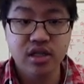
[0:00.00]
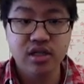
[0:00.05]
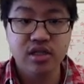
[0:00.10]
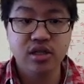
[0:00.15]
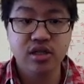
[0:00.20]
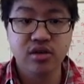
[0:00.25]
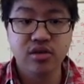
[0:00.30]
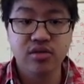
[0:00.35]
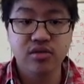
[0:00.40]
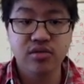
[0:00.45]

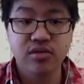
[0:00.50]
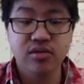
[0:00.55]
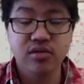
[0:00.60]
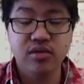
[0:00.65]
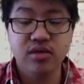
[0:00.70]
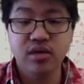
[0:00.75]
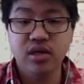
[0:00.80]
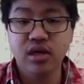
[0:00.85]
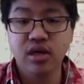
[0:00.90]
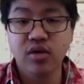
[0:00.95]
So
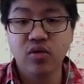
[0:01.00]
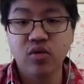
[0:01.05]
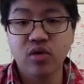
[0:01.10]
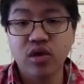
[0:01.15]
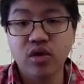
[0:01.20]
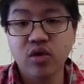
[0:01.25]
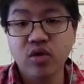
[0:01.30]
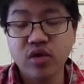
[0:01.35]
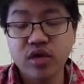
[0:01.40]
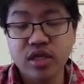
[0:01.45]

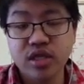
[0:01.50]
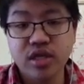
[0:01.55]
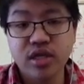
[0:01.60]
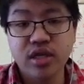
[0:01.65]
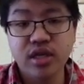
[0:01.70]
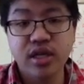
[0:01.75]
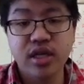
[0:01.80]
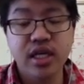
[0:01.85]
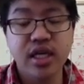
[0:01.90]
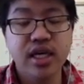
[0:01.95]
we're going
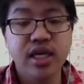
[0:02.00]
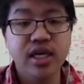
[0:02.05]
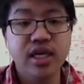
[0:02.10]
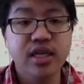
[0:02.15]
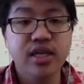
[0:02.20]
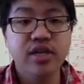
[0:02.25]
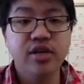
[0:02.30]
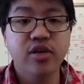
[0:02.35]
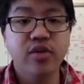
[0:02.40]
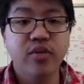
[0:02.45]
to
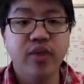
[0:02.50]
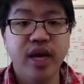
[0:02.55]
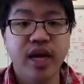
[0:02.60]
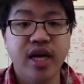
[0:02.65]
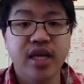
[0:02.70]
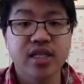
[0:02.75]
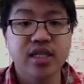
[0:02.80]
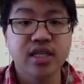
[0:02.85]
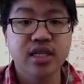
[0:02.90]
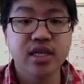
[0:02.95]
key the
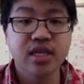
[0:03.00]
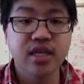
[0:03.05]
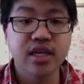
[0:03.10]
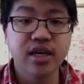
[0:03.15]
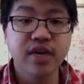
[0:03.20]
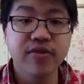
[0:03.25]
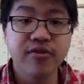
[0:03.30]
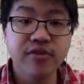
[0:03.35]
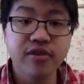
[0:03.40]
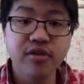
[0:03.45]
opacity.
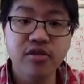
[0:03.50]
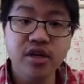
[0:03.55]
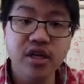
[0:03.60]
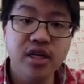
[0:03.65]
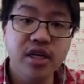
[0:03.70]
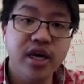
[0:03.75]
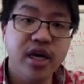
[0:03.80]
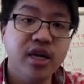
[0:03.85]
If you can